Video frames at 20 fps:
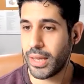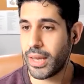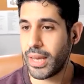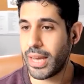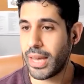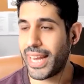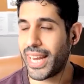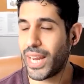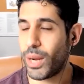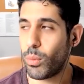
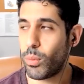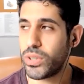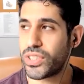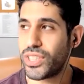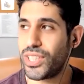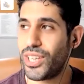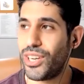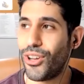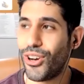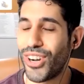And it
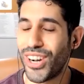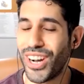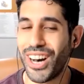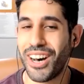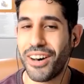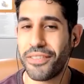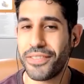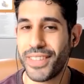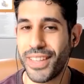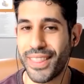wasn't long
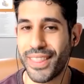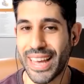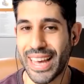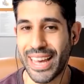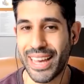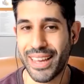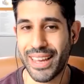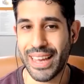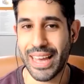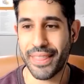after
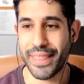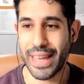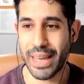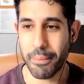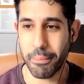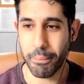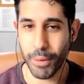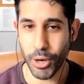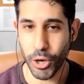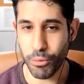that, at
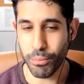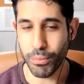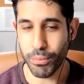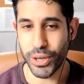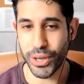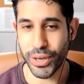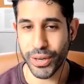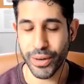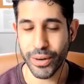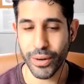that
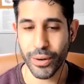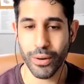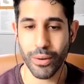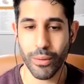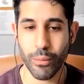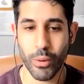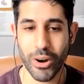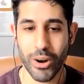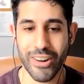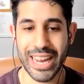moment,
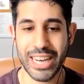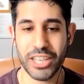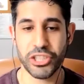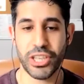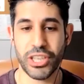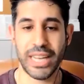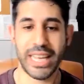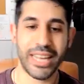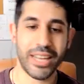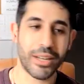where
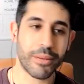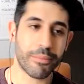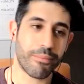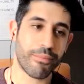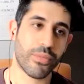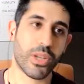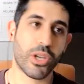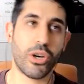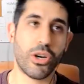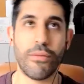actually
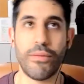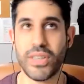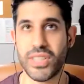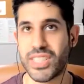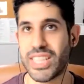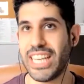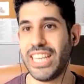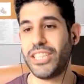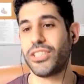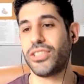
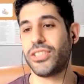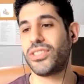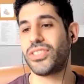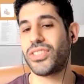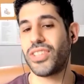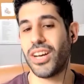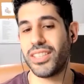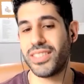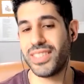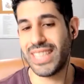conversations
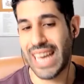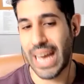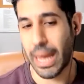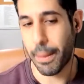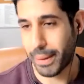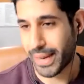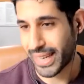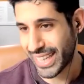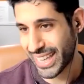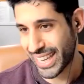started
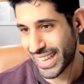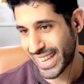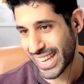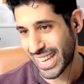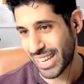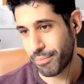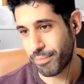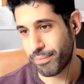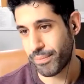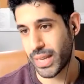happening
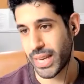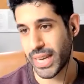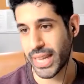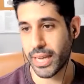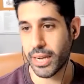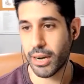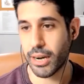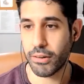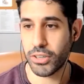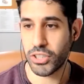again and
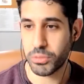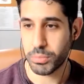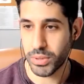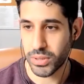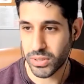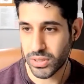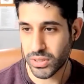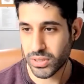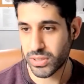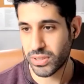
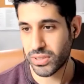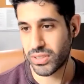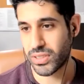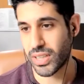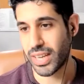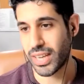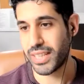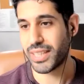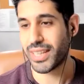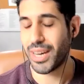encouragements
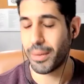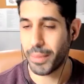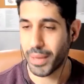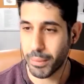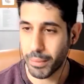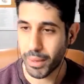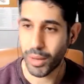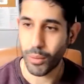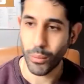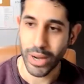started coming
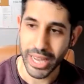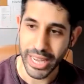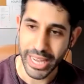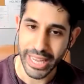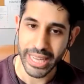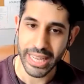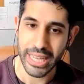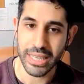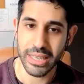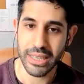my
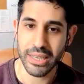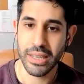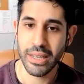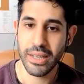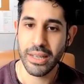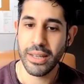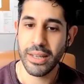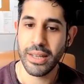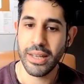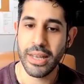way, and
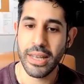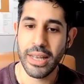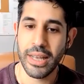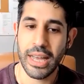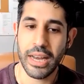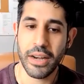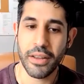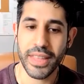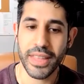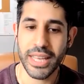
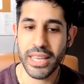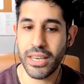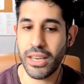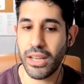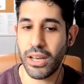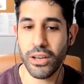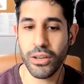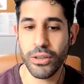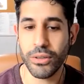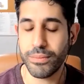thinking,
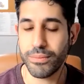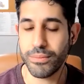no,